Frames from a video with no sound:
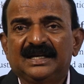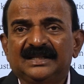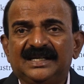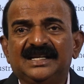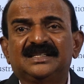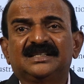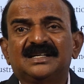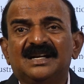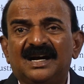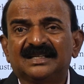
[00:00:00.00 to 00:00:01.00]
that is
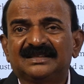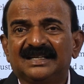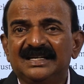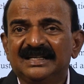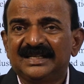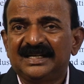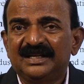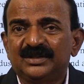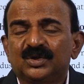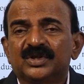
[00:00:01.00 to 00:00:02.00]
northern, that
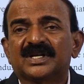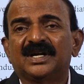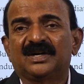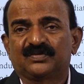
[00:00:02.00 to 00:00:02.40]
is Ukraine